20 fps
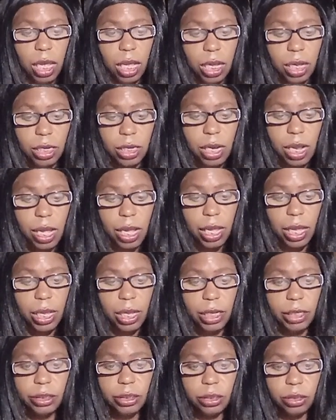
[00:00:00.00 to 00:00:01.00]
and I
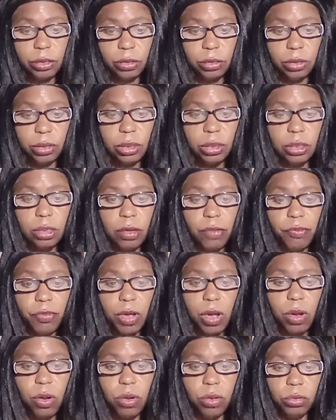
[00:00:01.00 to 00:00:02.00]
add certain stuff
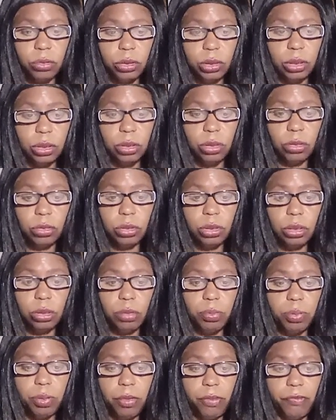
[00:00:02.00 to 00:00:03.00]
on, to
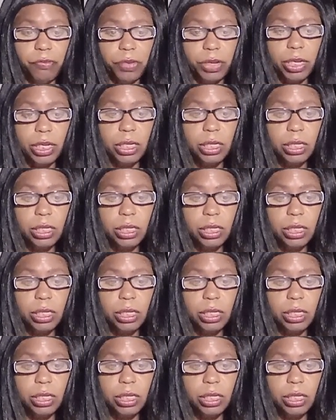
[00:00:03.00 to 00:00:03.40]
prevent